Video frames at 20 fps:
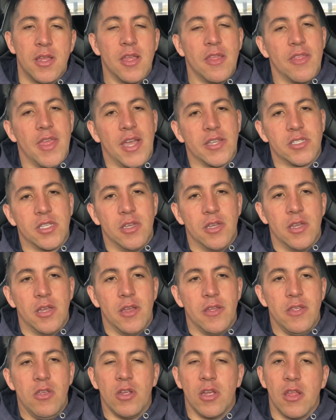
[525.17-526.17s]
that
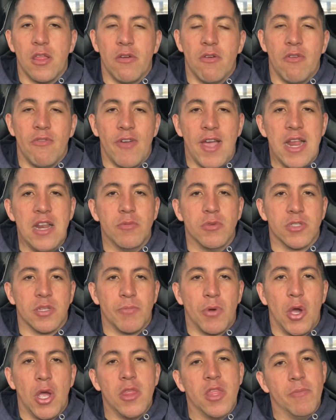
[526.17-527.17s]
are available to
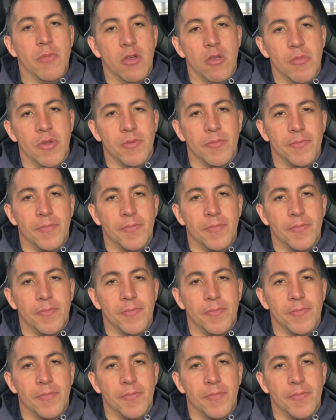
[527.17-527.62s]
buy at the moment.